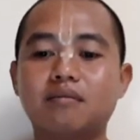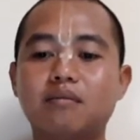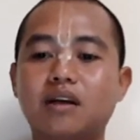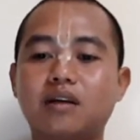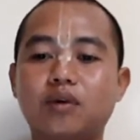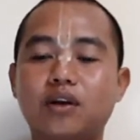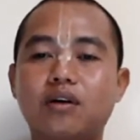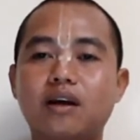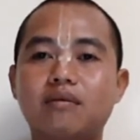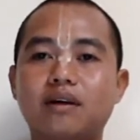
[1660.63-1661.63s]
But if you
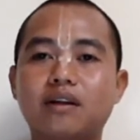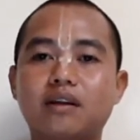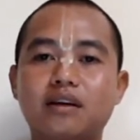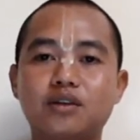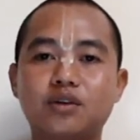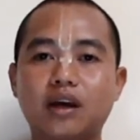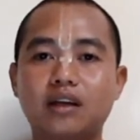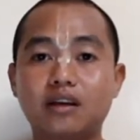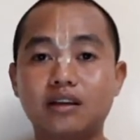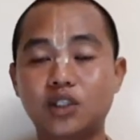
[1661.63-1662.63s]
don't have anything, so
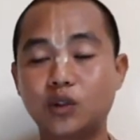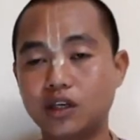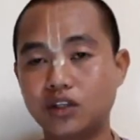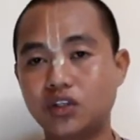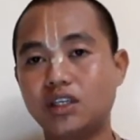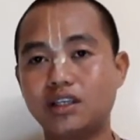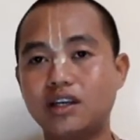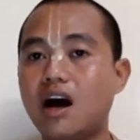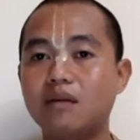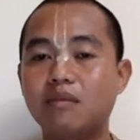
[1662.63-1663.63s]
at least tulasi
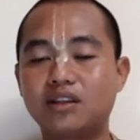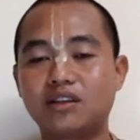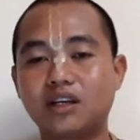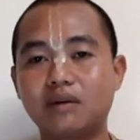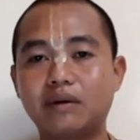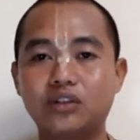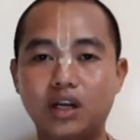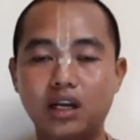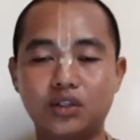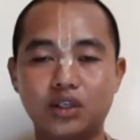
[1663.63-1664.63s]
dalamatreva
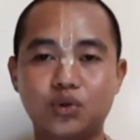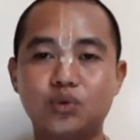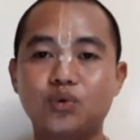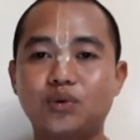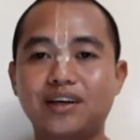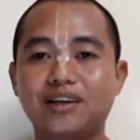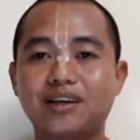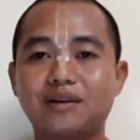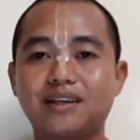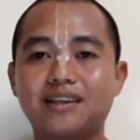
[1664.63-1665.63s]
jalasachulukena,
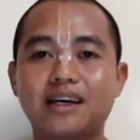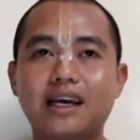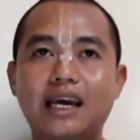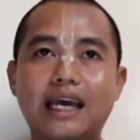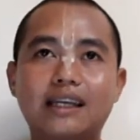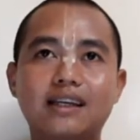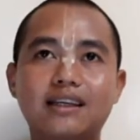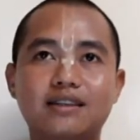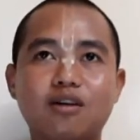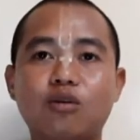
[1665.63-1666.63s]
at
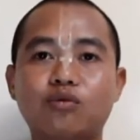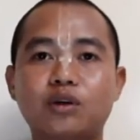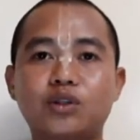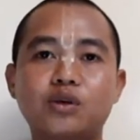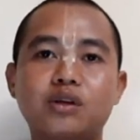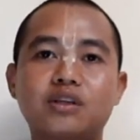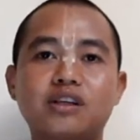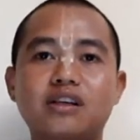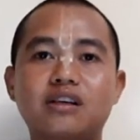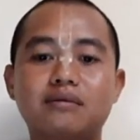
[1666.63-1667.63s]
least offer
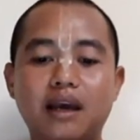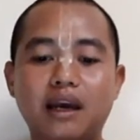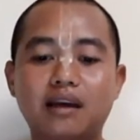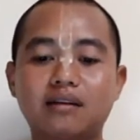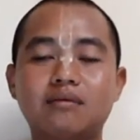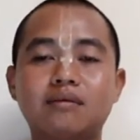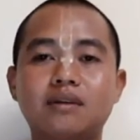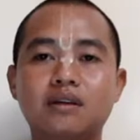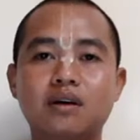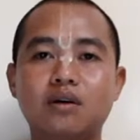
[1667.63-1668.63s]
tulasi leaf and
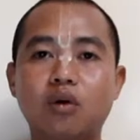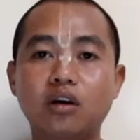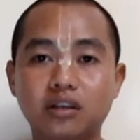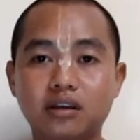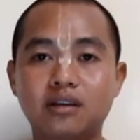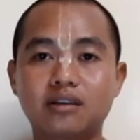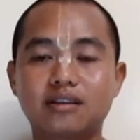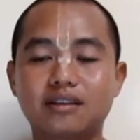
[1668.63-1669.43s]
water.